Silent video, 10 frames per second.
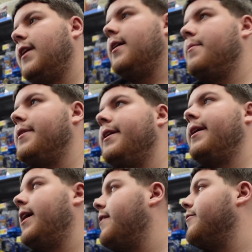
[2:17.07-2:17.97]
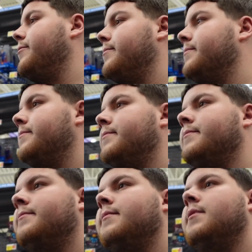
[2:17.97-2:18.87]
camera they do not have what's one. here what
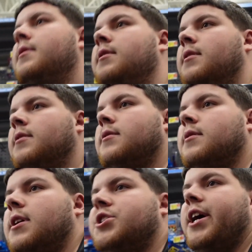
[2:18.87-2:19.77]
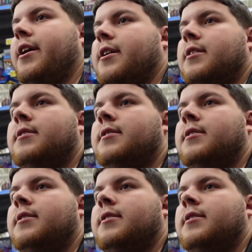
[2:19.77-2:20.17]
was here a chair